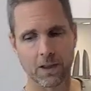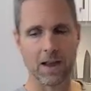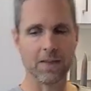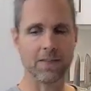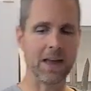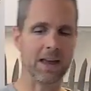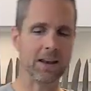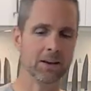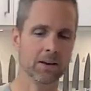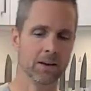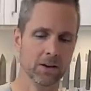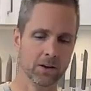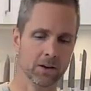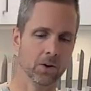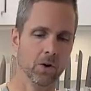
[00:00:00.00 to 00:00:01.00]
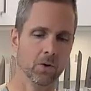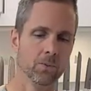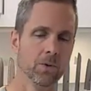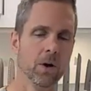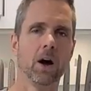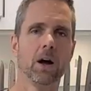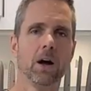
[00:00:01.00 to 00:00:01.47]
And then, you know,
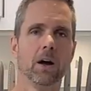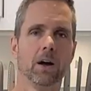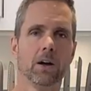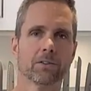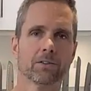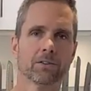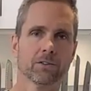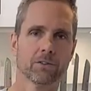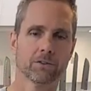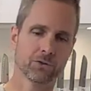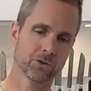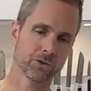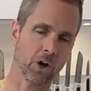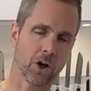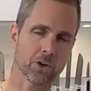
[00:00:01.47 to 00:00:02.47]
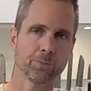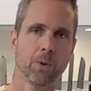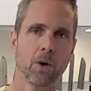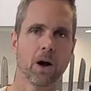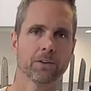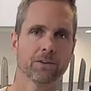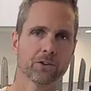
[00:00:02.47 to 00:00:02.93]
a, a sauce
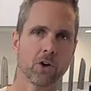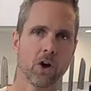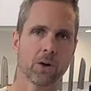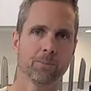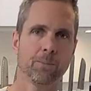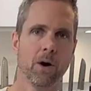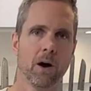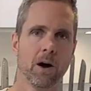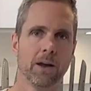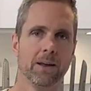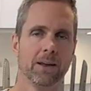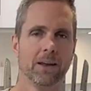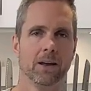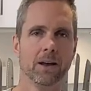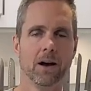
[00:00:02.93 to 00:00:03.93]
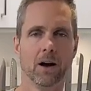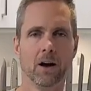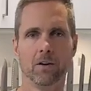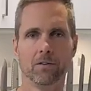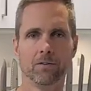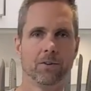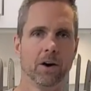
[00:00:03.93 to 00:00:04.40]
pot, stock pot,
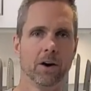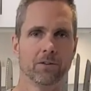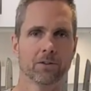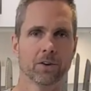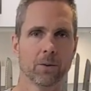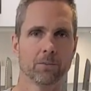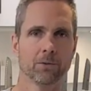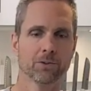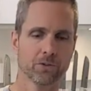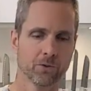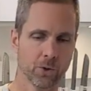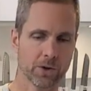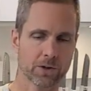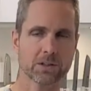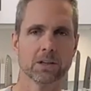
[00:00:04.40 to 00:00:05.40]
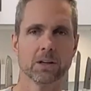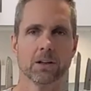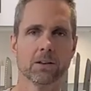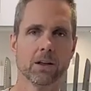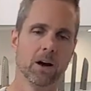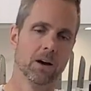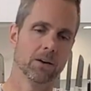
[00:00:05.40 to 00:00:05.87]
of, of some sort.
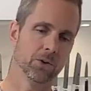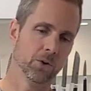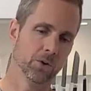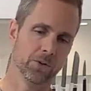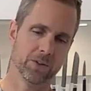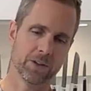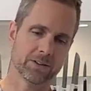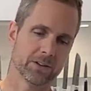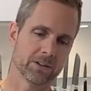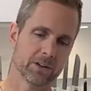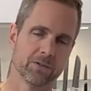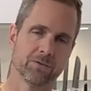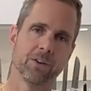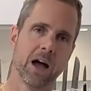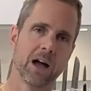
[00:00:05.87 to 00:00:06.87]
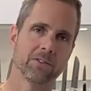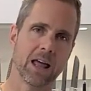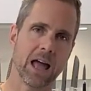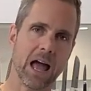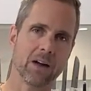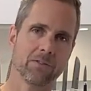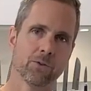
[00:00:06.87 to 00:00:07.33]
Uh, you know, this is a five and
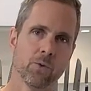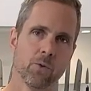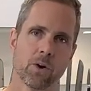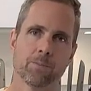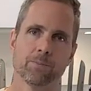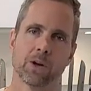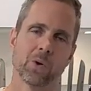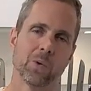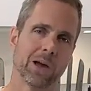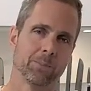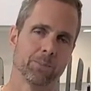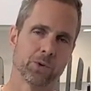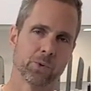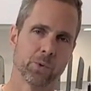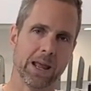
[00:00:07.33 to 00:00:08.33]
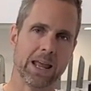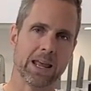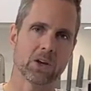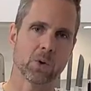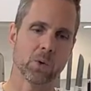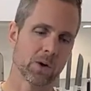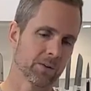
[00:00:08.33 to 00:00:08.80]
a half quart, but going up into an
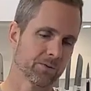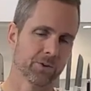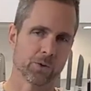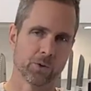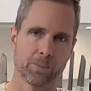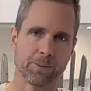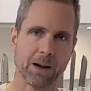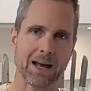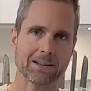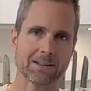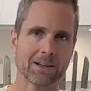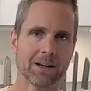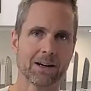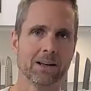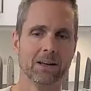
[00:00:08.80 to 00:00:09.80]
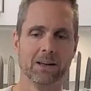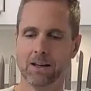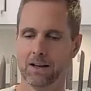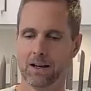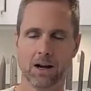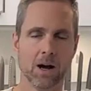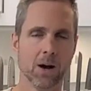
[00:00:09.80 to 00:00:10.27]
eight quart for doing pasta.
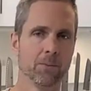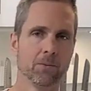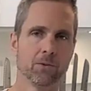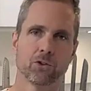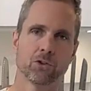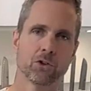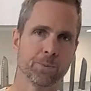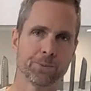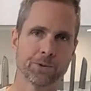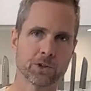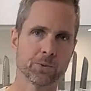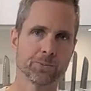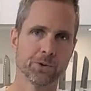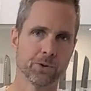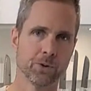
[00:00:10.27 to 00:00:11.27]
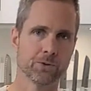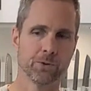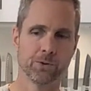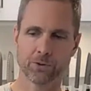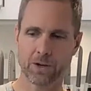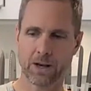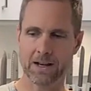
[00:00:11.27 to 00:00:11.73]
Um, super, super
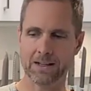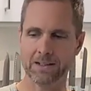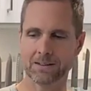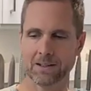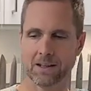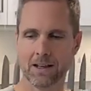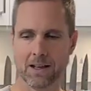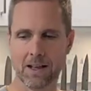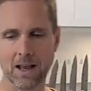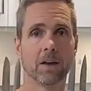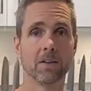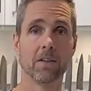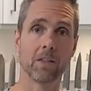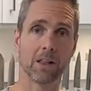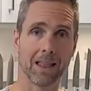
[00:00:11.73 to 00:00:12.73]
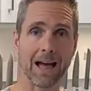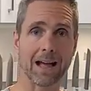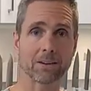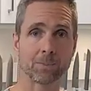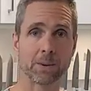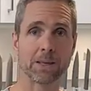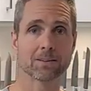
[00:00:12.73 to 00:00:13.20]
useful size. And then the
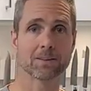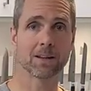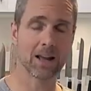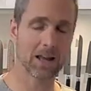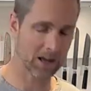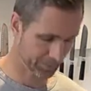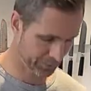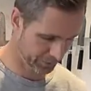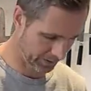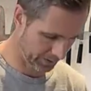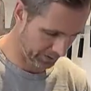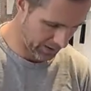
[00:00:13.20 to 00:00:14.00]
last piece that I absolutely